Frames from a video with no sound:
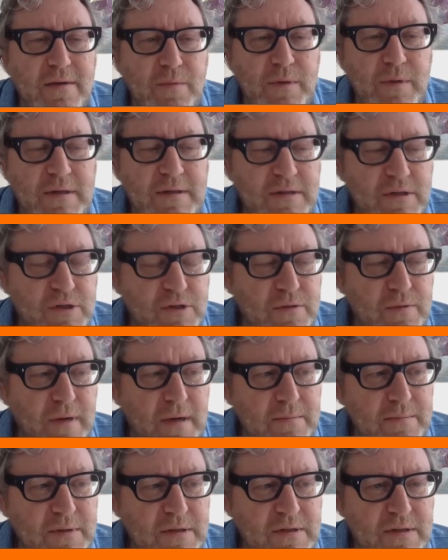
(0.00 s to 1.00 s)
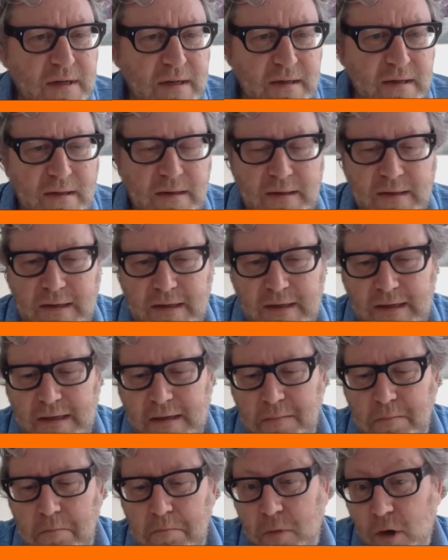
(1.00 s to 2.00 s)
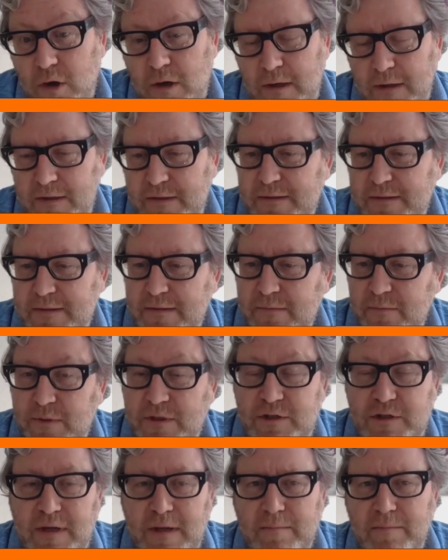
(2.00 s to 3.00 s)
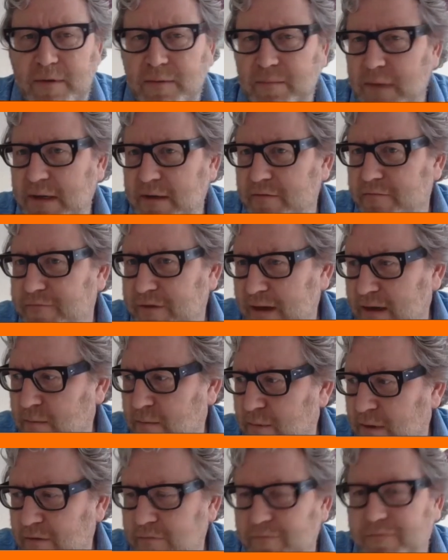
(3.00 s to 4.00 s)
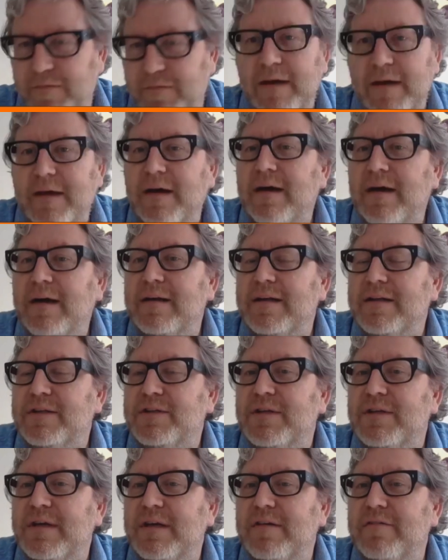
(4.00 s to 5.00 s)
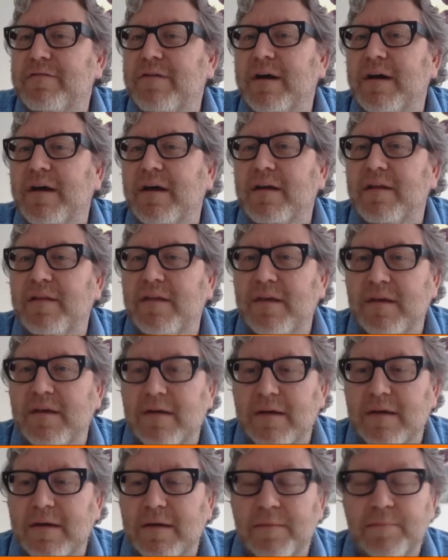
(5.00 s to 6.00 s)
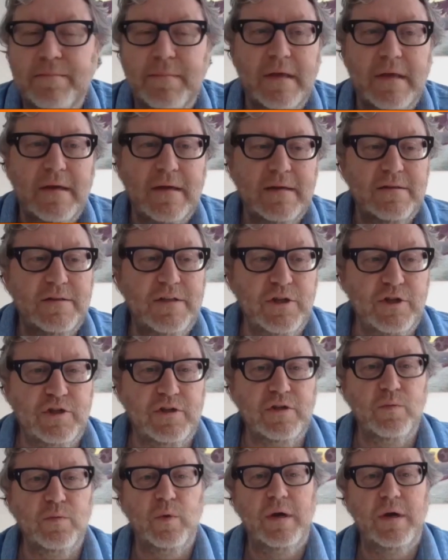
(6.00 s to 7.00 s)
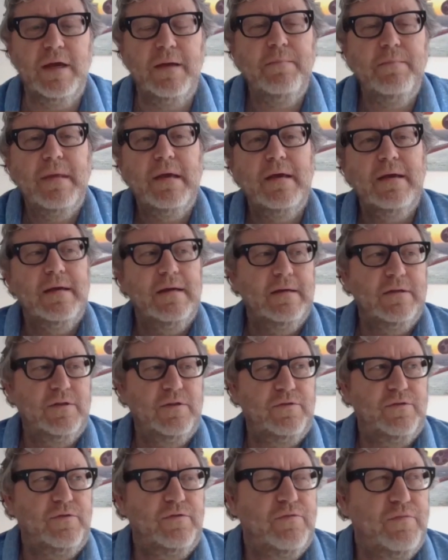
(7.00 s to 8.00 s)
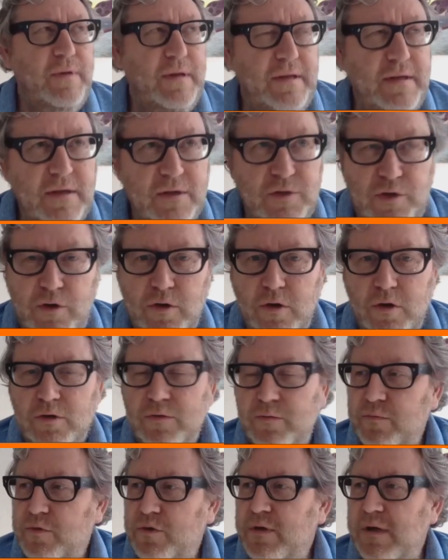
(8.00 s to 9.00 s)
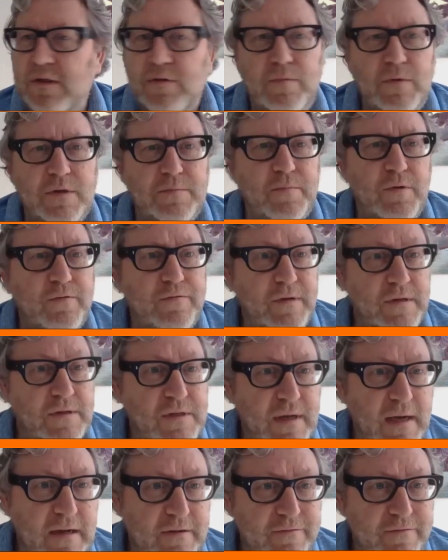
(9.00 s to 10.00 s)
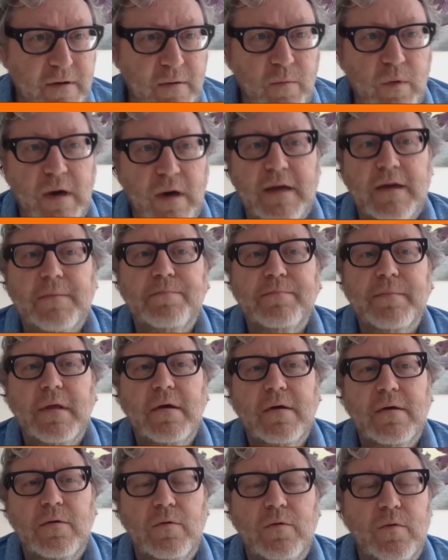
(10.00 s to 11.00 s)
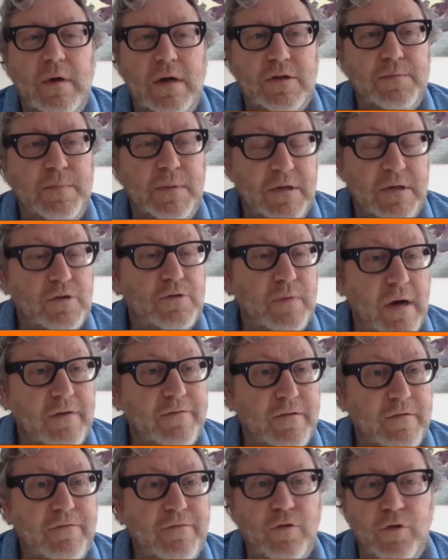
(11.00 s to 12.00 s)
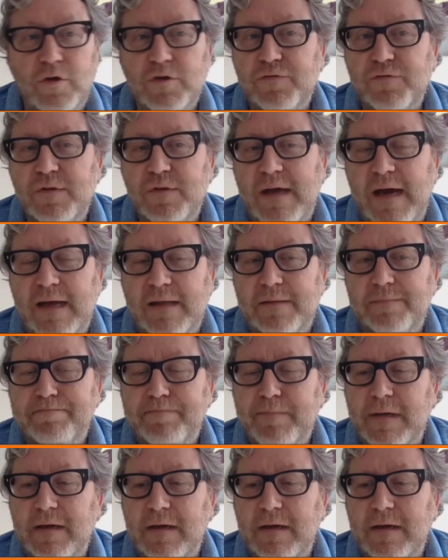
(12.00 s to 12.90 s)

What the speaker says: We describe this little booklet, which can be made available via, let's say, via the digital way, 3 years ago, together with Professor Ed van Wyk, who has been a driving force for that.